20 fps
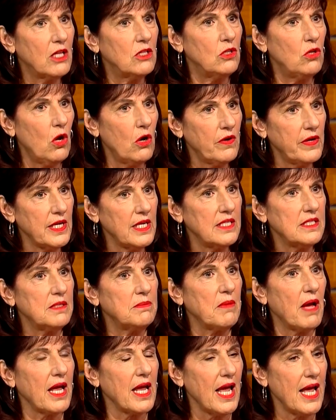My glory
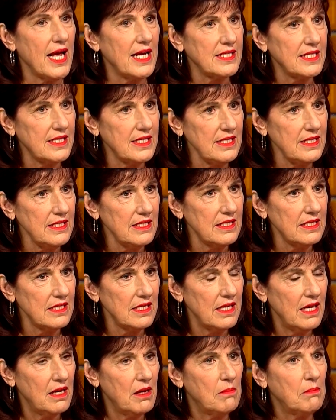is my
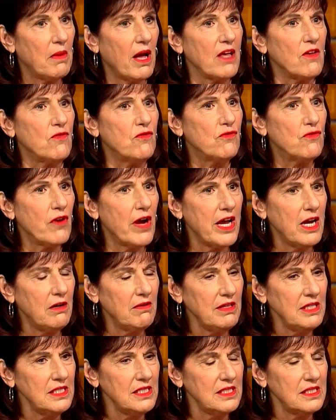essence, my
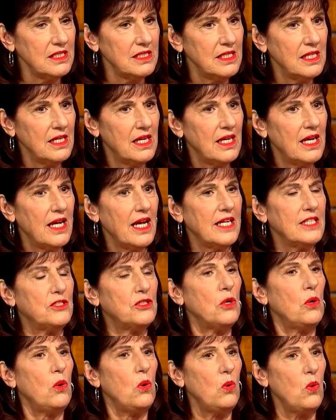fragrance,
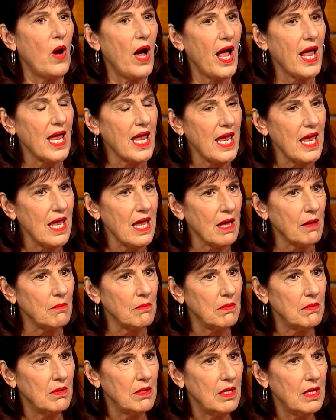it's who I
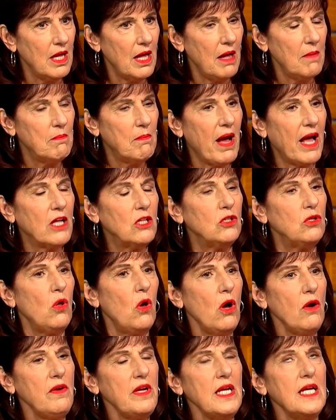am. My
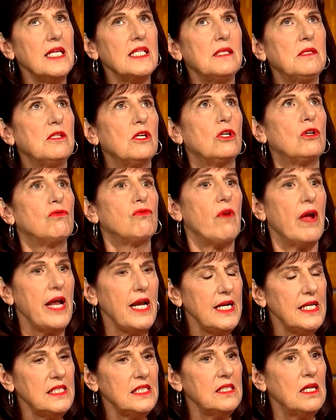glory is the
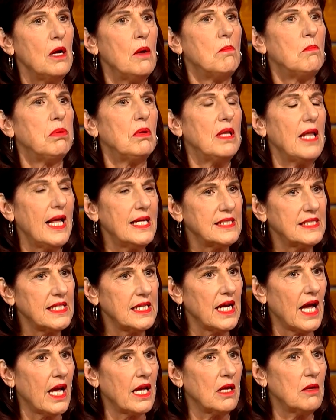greatest
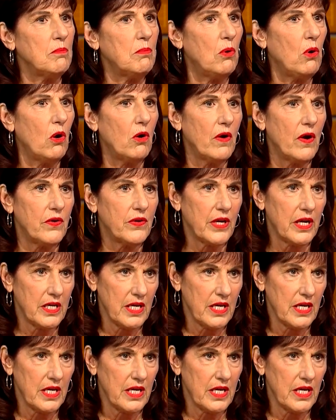blessing I can pour